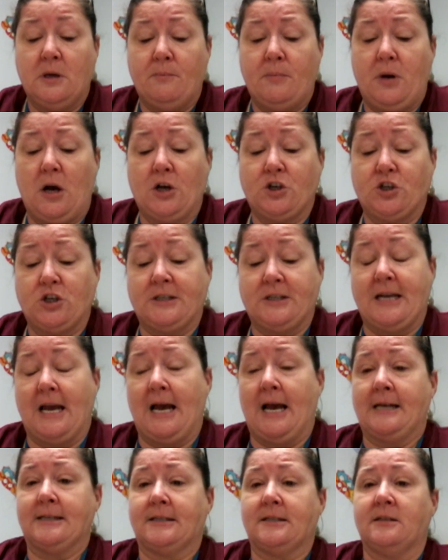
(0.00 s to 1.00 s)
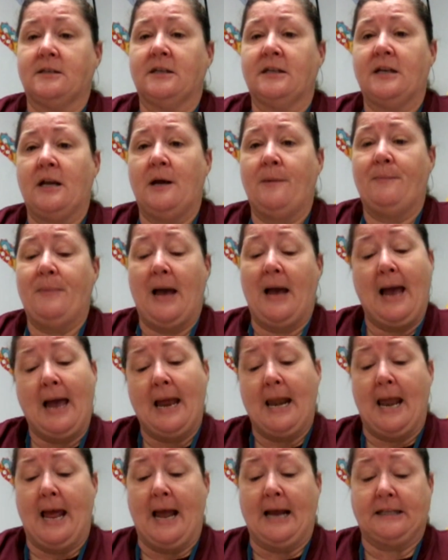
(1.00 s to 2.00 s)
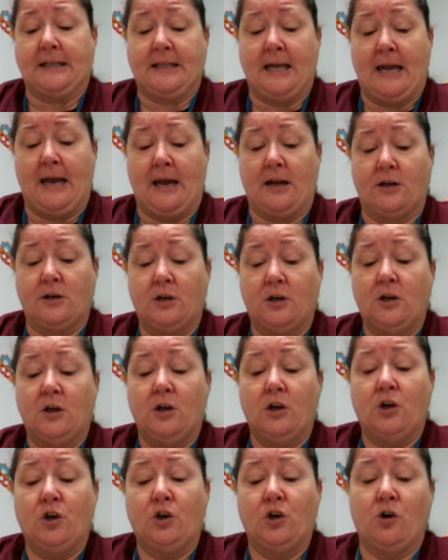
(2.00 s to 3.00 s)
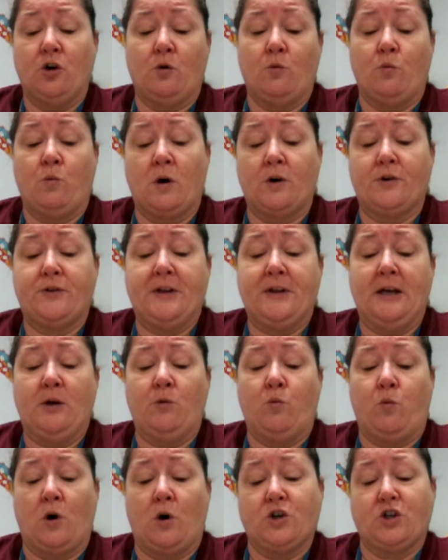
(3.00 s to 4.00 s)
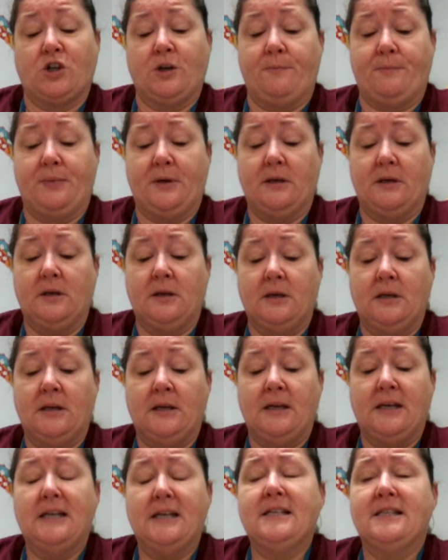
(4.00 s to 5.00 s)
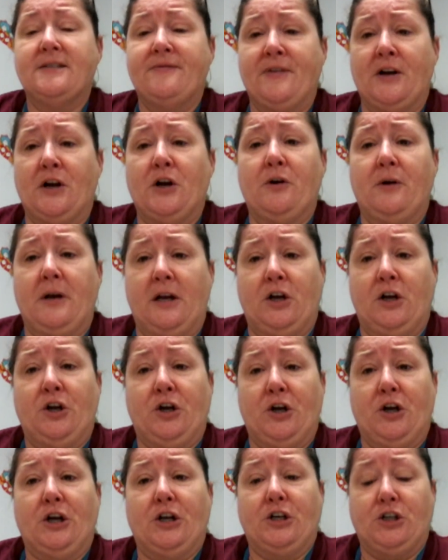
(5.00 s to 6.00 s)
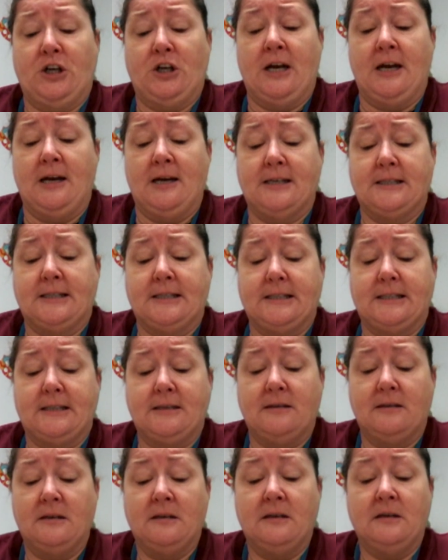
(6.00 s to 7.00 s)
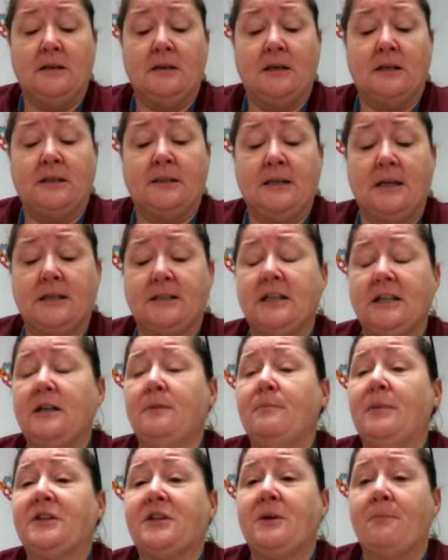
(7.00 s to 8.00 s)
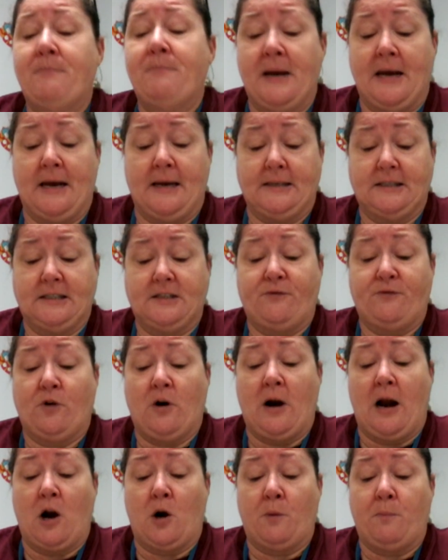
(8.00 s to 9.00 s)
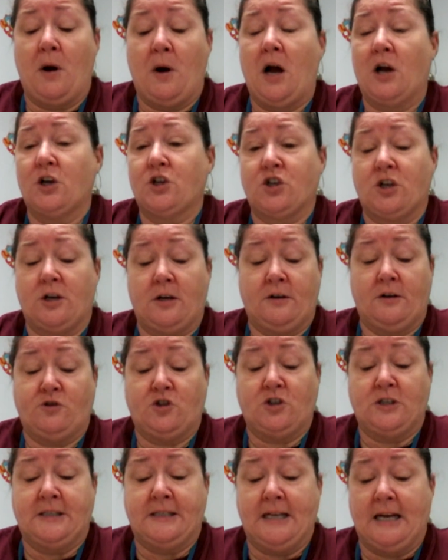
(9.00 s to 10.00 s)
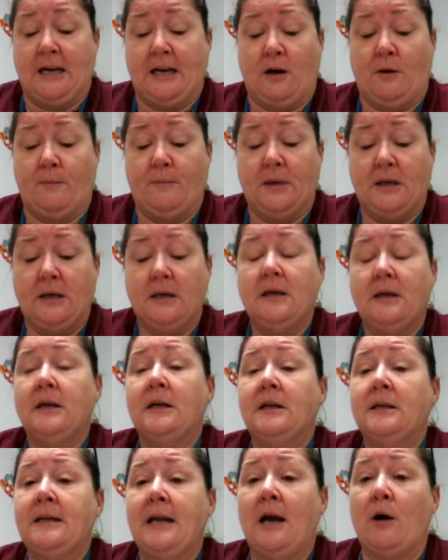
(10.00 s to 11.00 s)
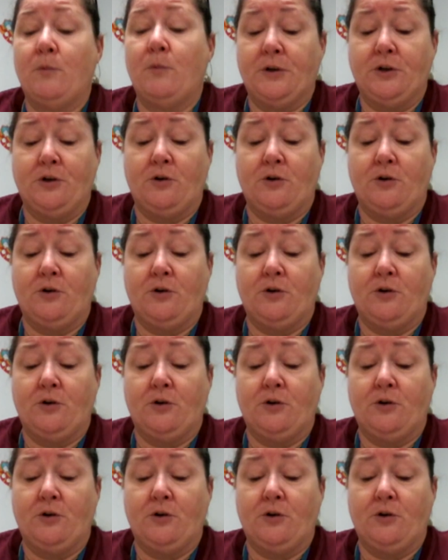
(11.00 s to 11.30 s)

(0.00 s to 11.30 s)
Pasha's eyes lit up. I like that. Your worthy worship is very good, yes? Nothing but the best for our Pasha of Shazam. Now with